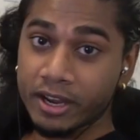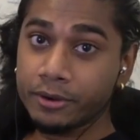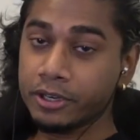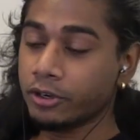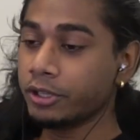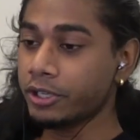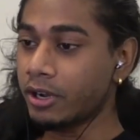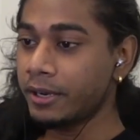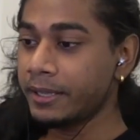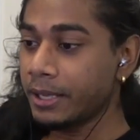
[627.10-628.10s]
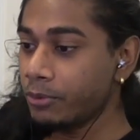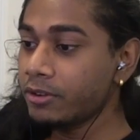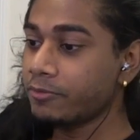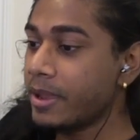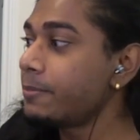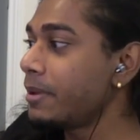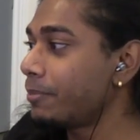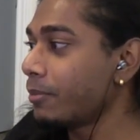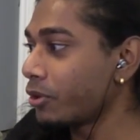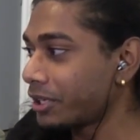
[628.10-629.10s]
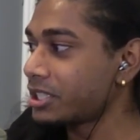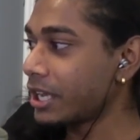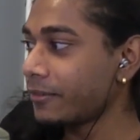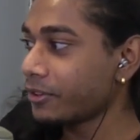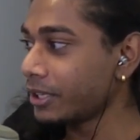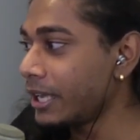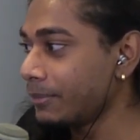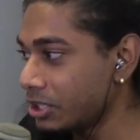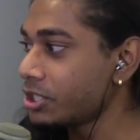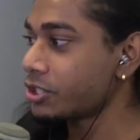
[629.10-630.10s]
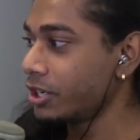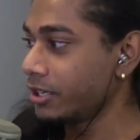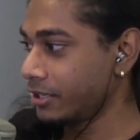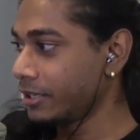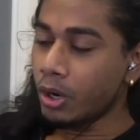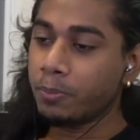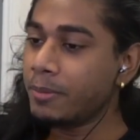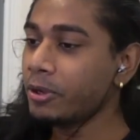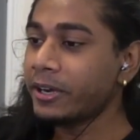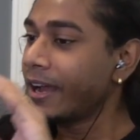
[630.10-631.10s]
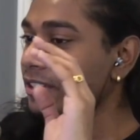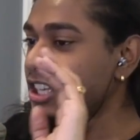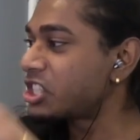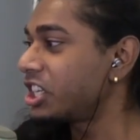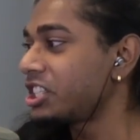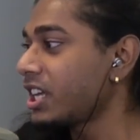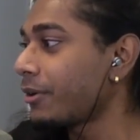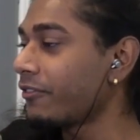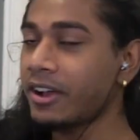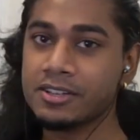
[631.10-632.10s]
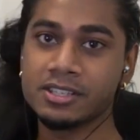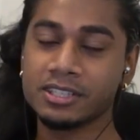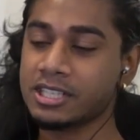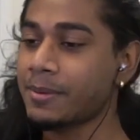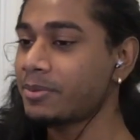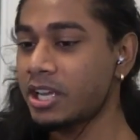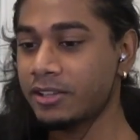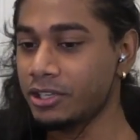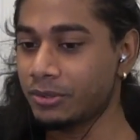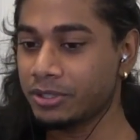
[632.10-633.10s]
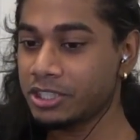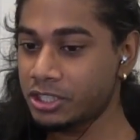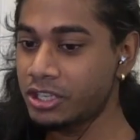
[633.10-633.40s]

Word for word: very early on, it would have made people more excited for the game. This is good. Bro, people are gonna have like sixty hour files of this game. I'm telling you, this is